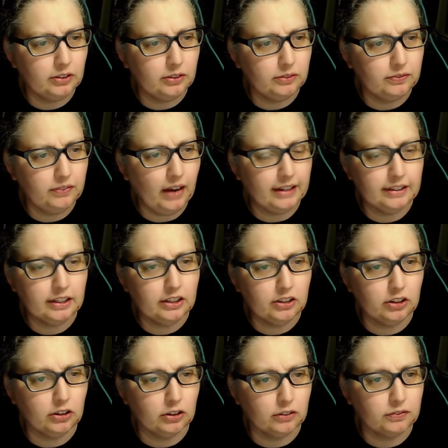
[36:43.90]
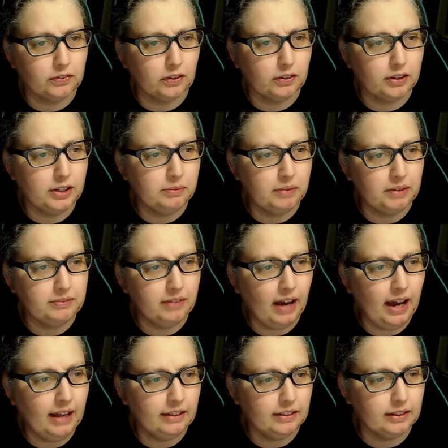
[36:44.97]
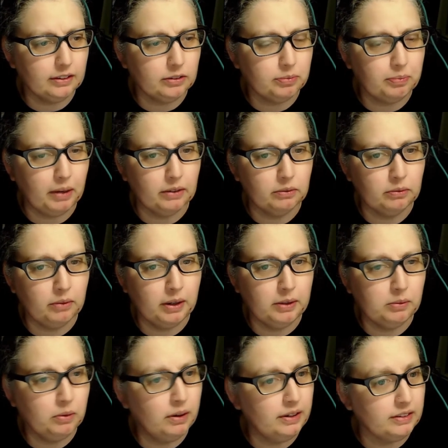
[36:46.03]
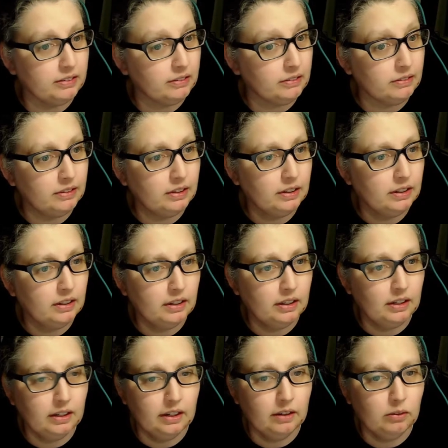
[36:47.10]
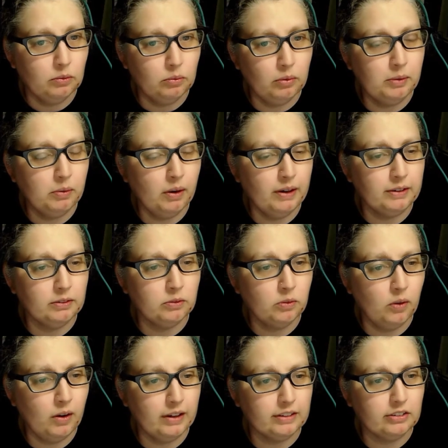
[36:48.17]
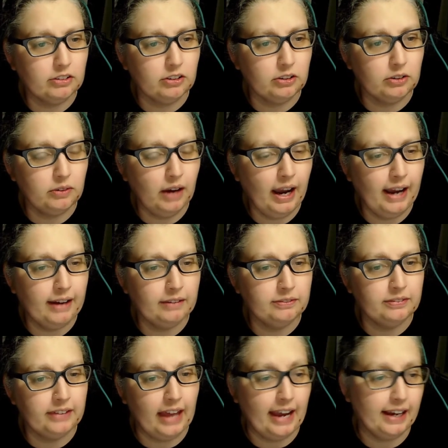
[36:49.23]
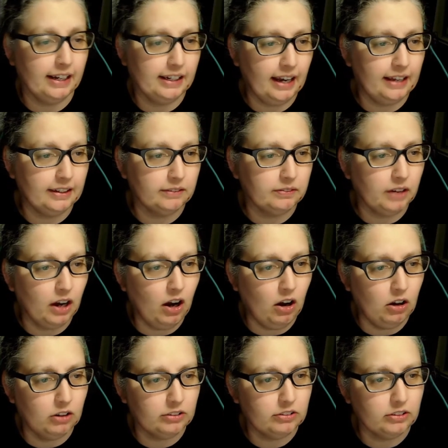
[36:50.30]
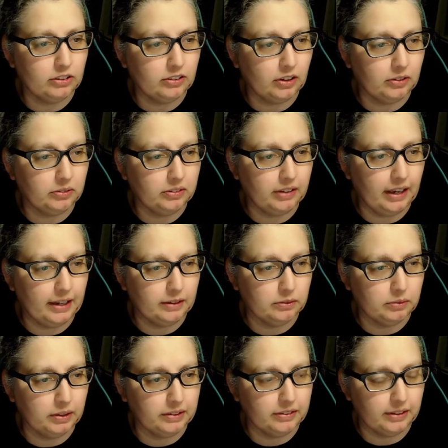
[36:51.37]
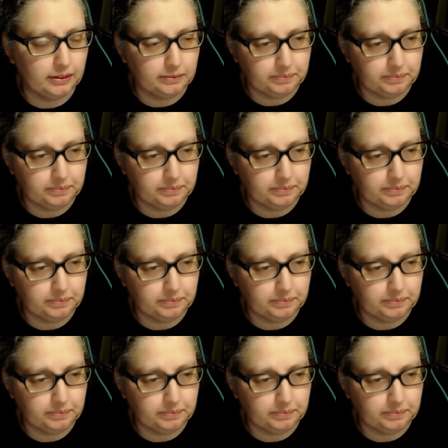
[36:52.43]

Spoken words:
find a cure for human violence, but we wouldn't want to have that kind of cost associated with it.